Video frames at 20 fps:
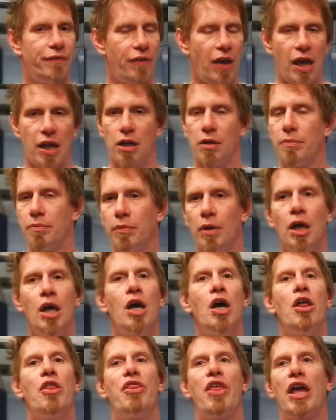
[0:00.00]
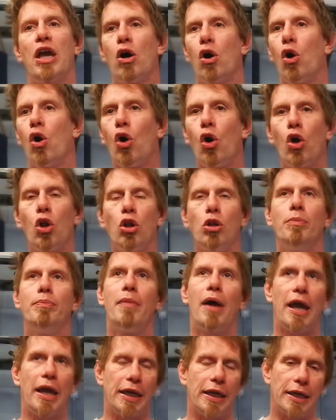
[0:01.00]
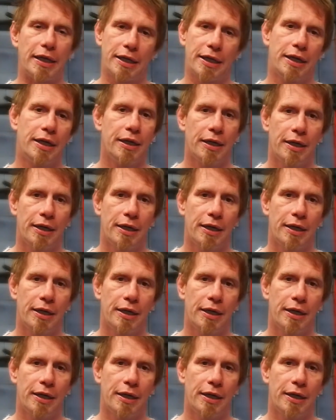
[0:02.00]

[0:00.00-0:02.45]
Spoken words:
VENUM, they all make